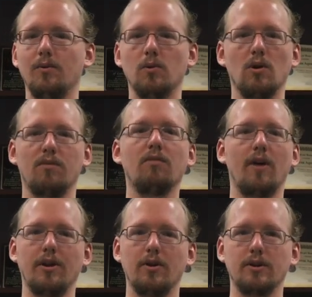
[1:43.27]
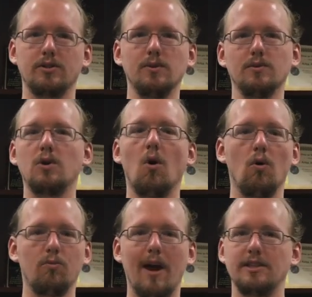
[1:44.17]
you look for funders whose
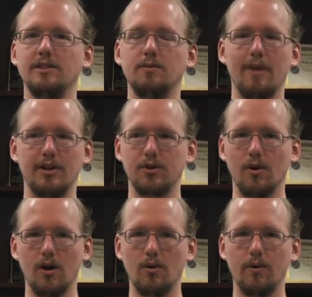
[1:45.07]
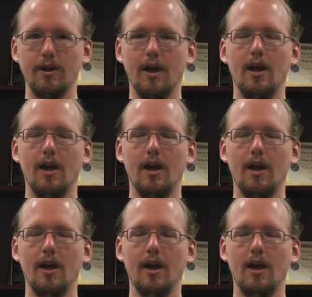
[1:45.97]
goals match your own,